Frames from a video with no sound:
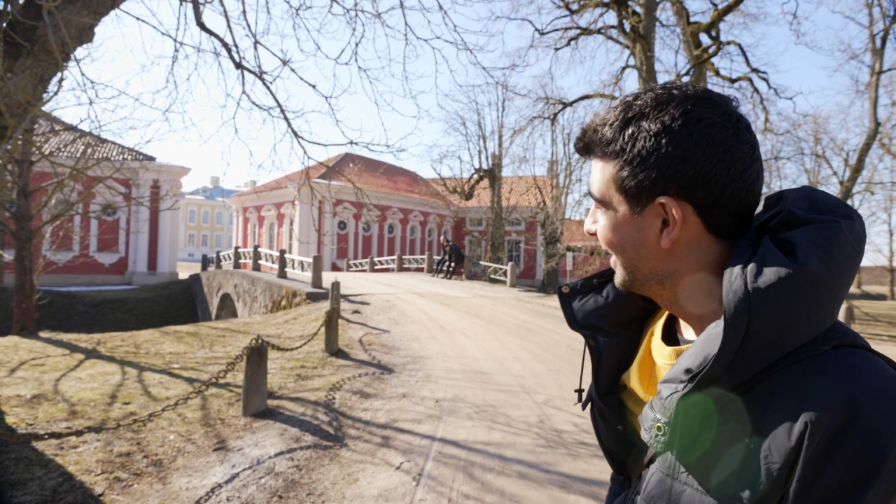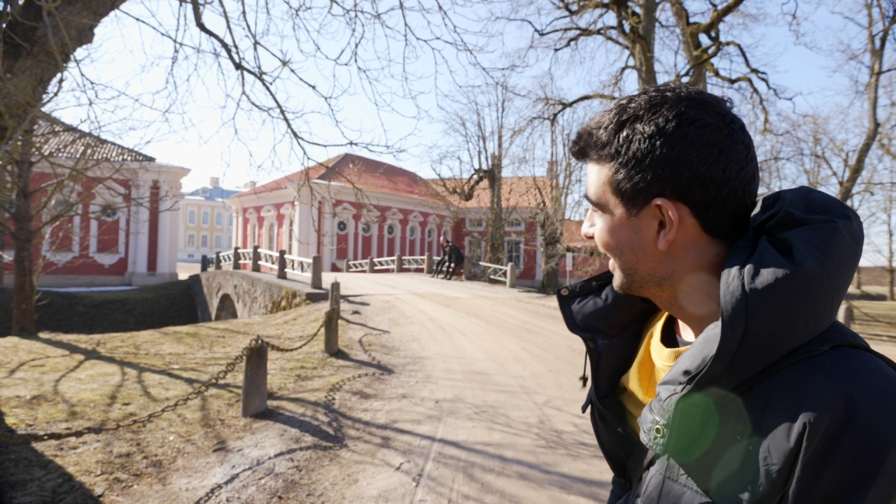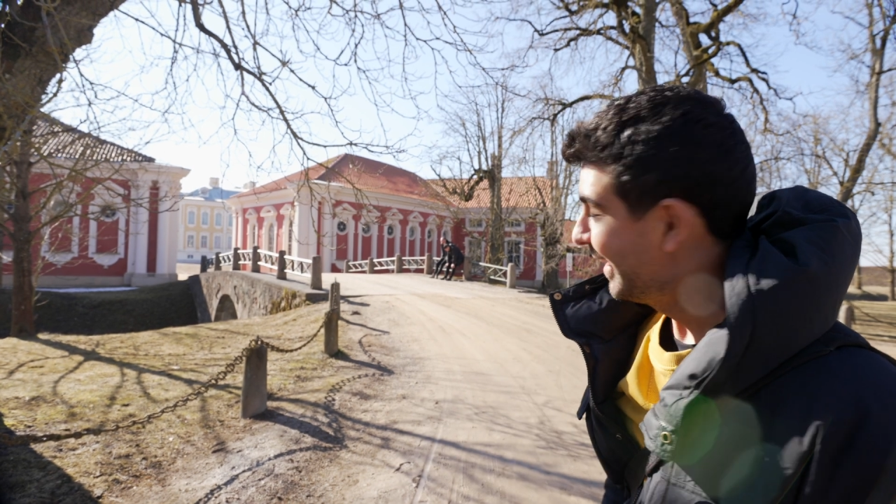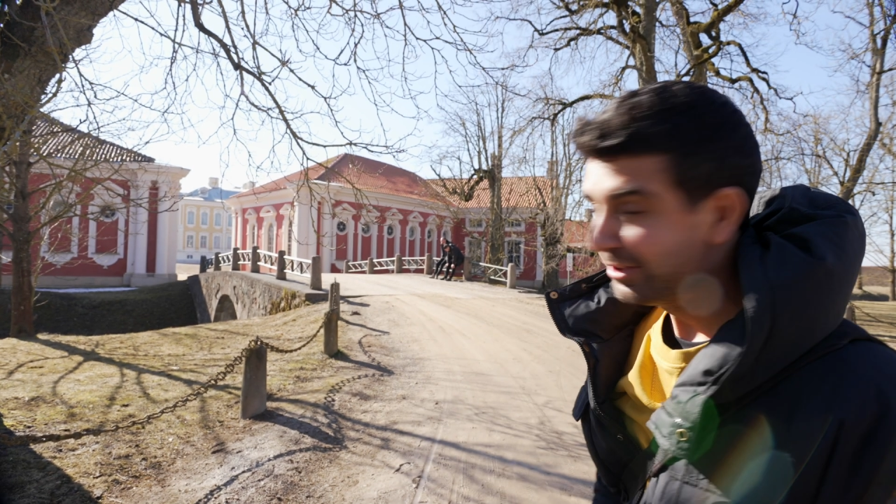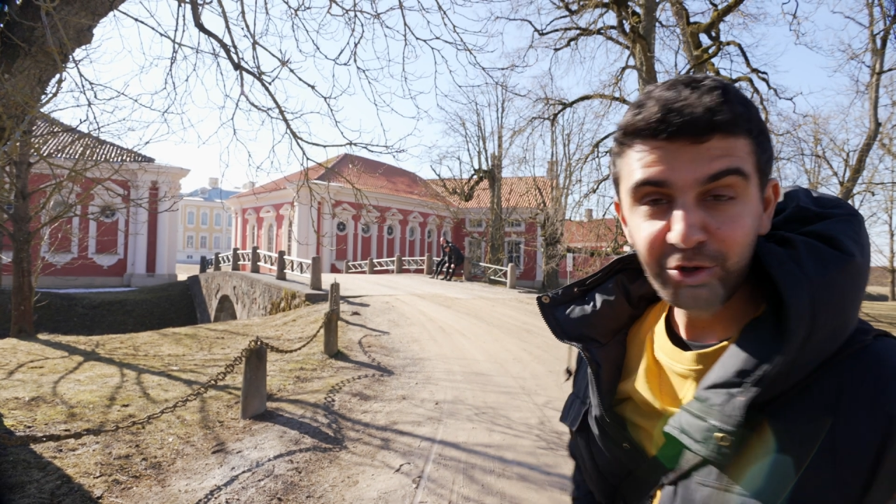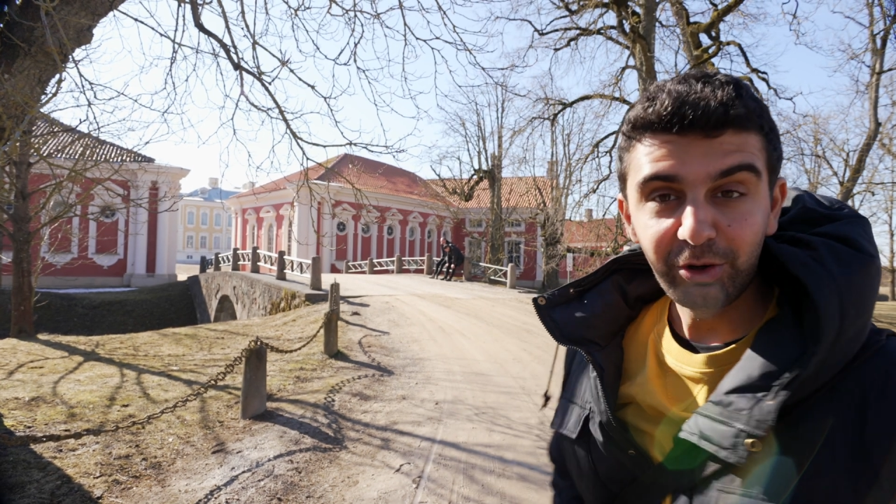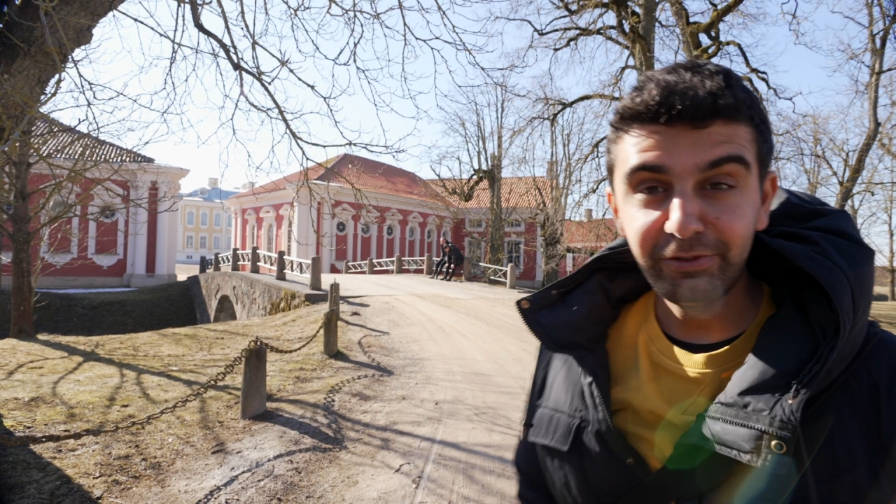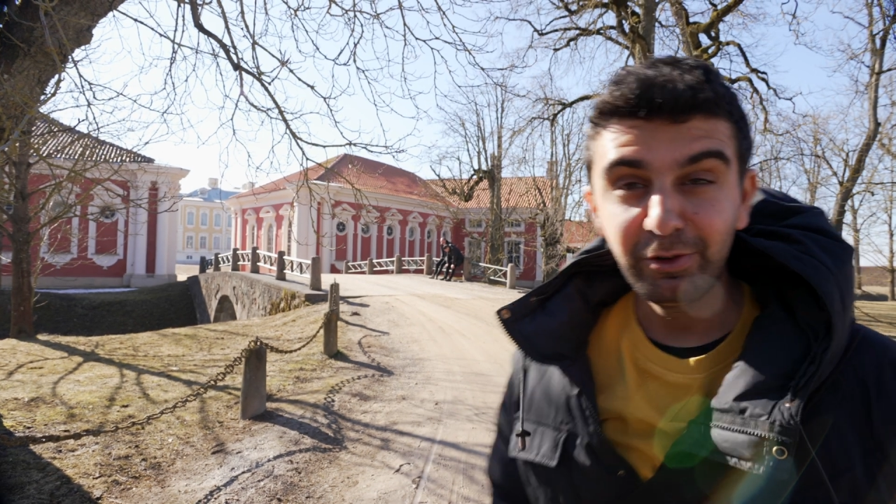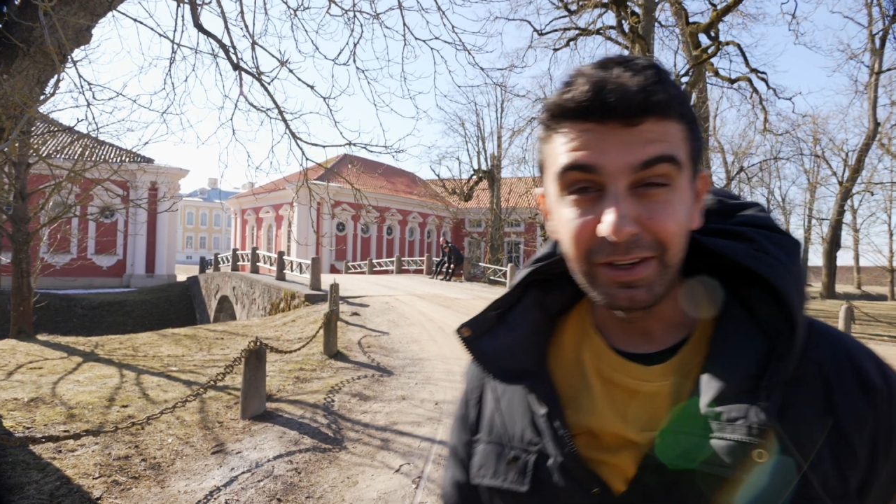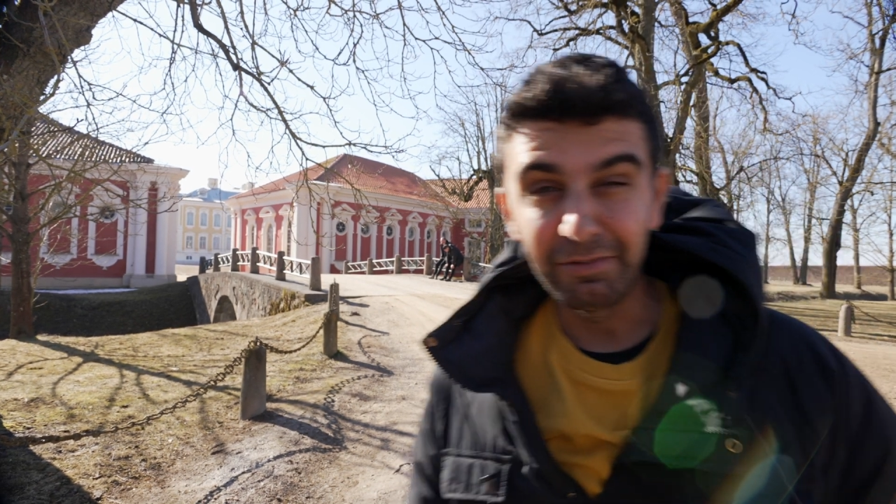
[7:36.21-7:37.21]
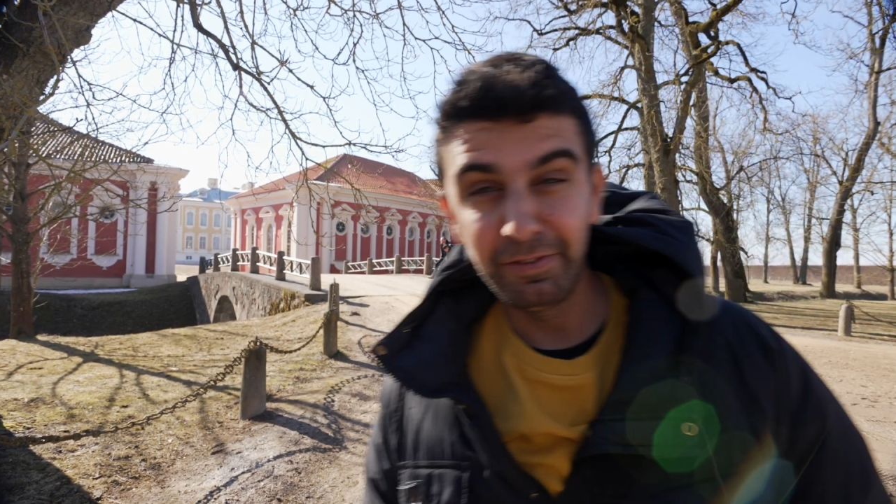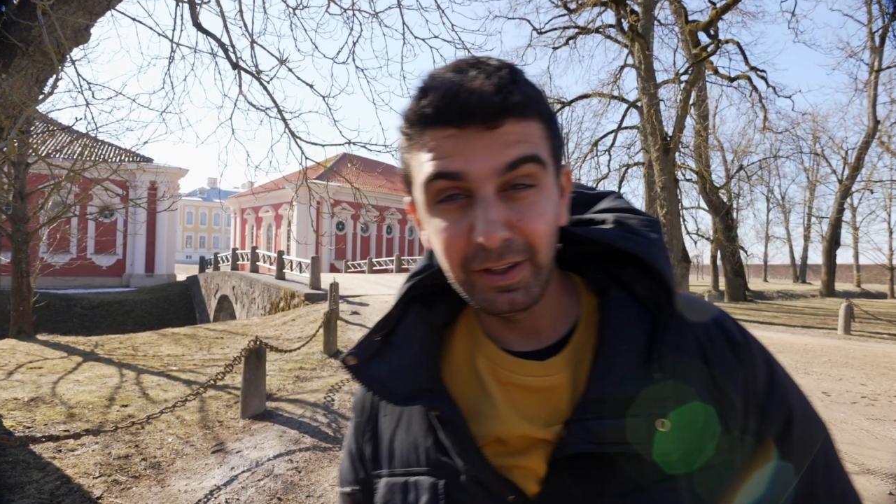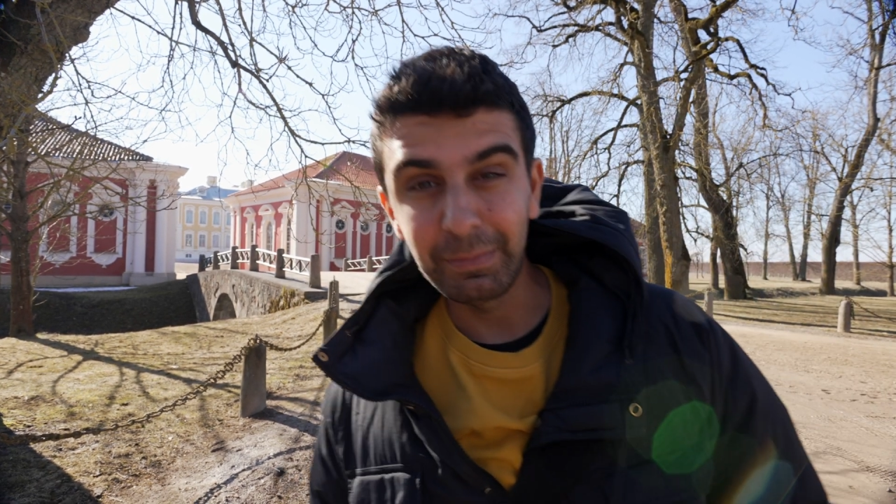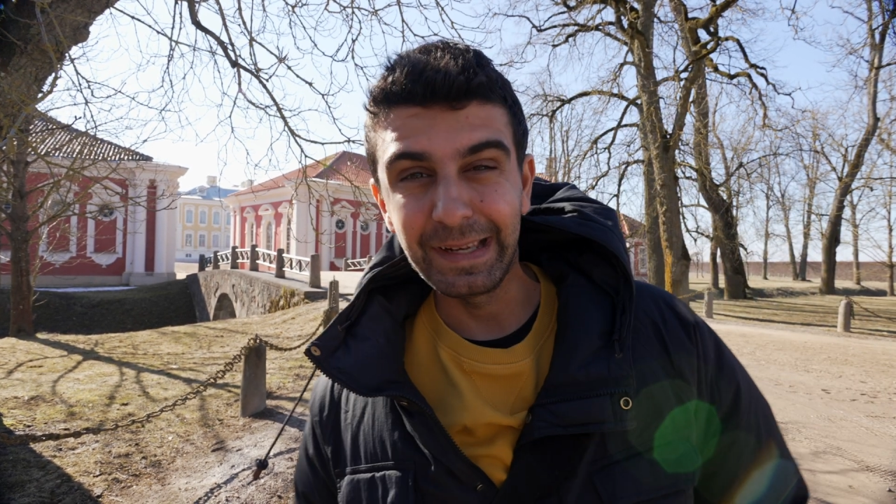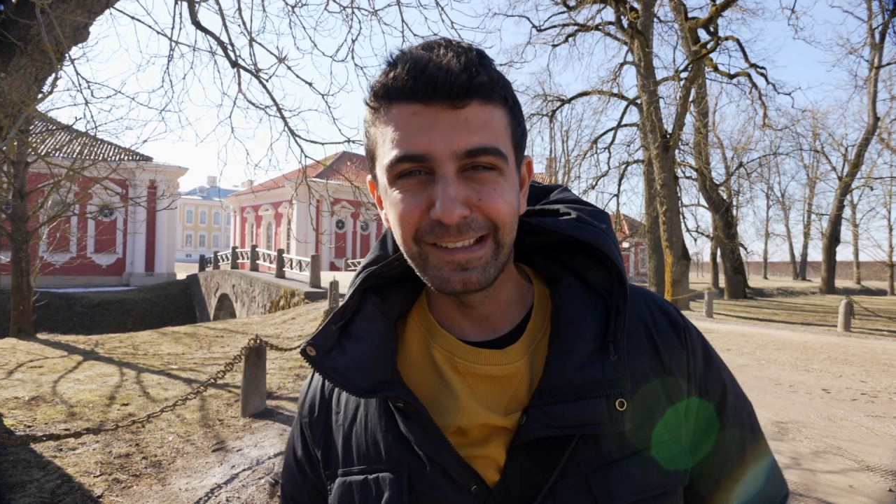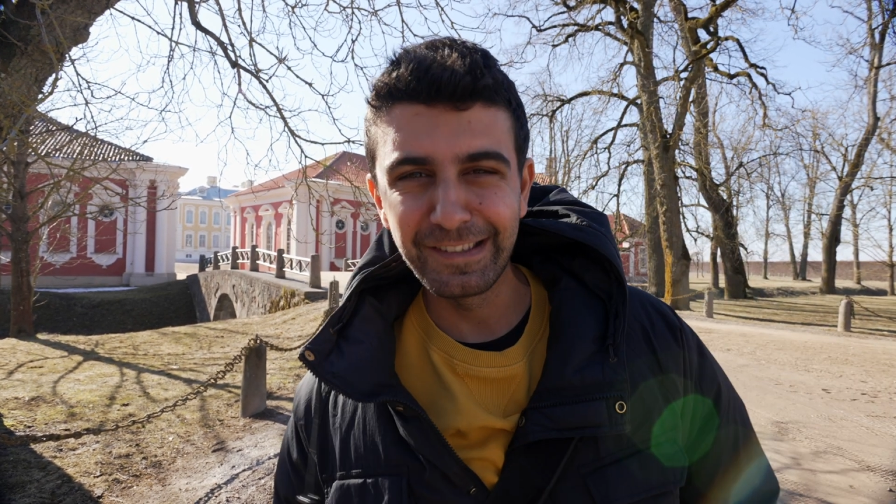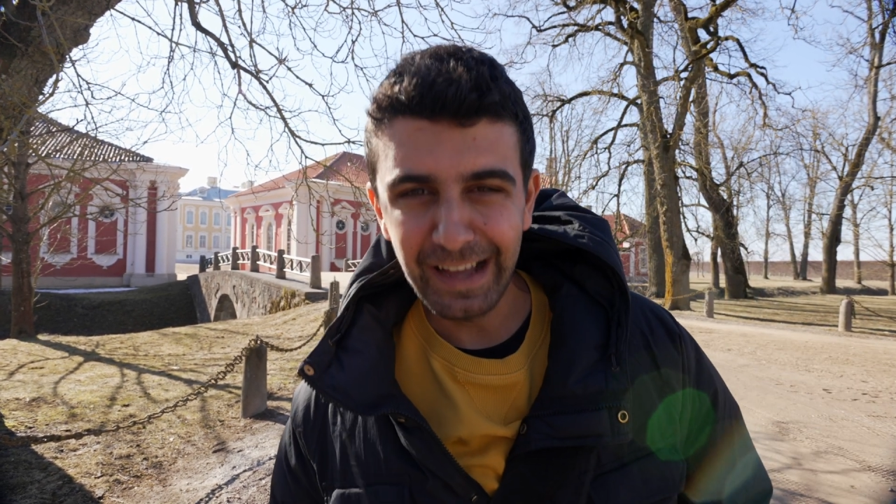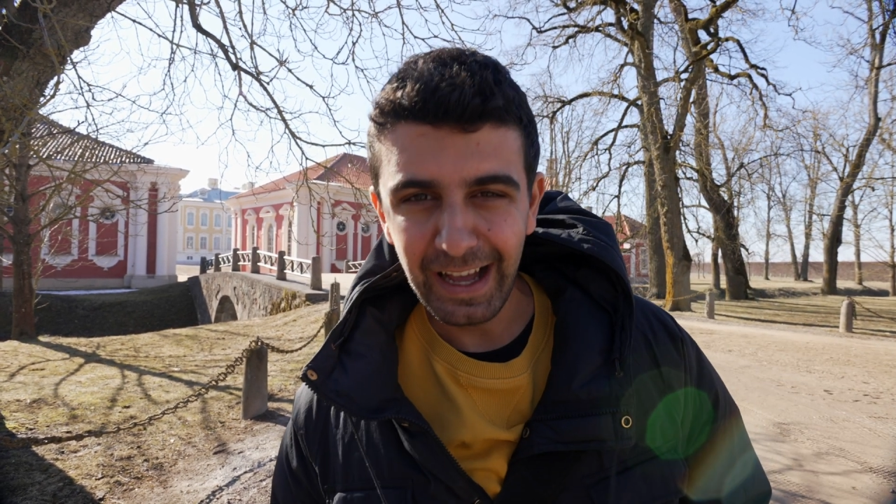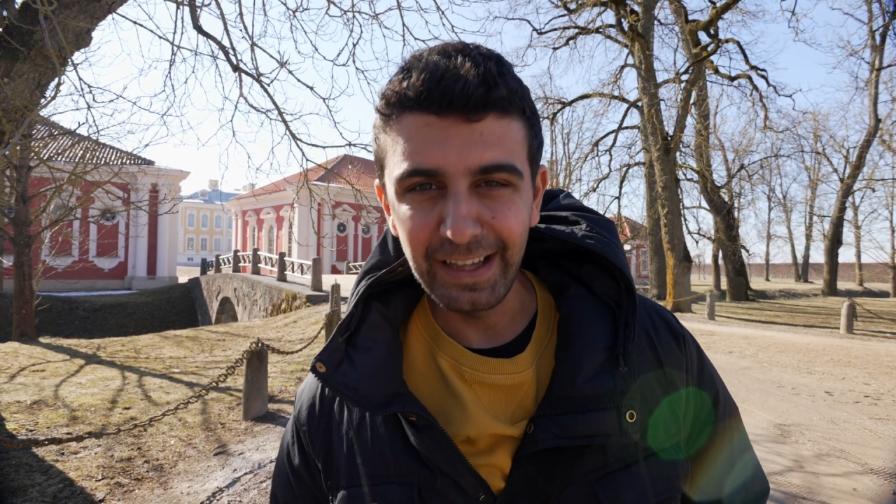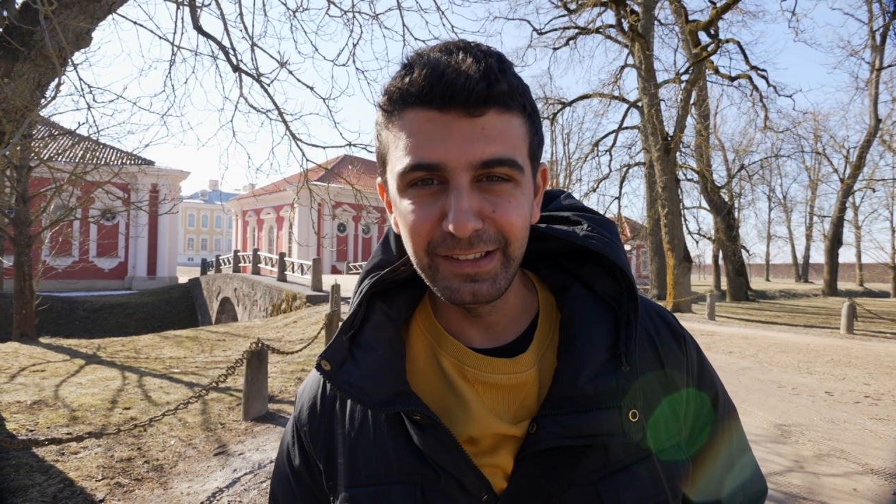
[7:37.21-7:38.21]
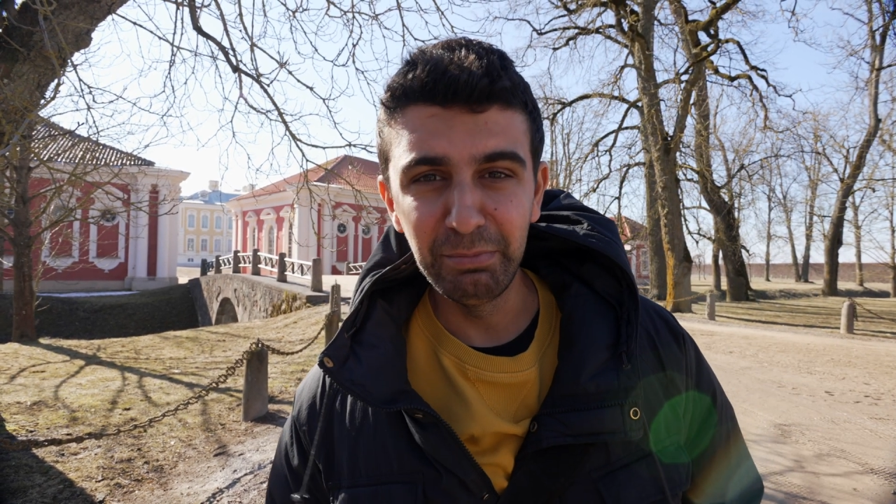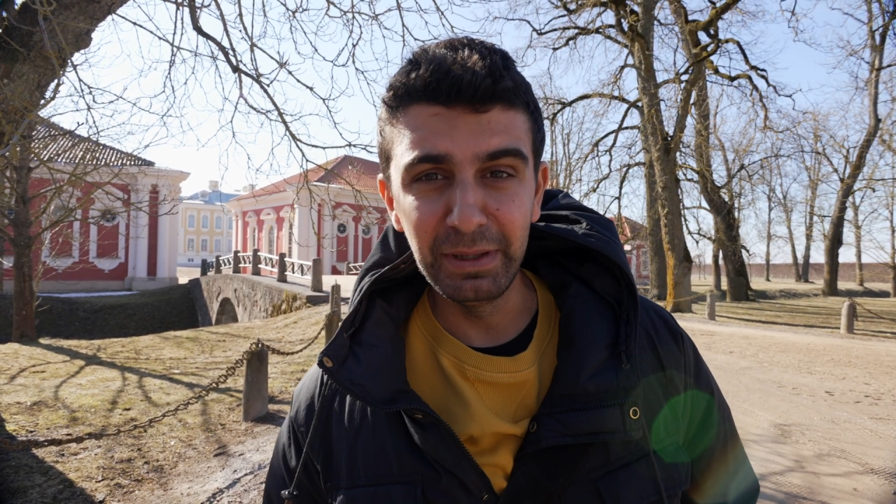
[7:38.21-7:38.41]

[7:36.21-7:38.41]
Not sure if you can film inside,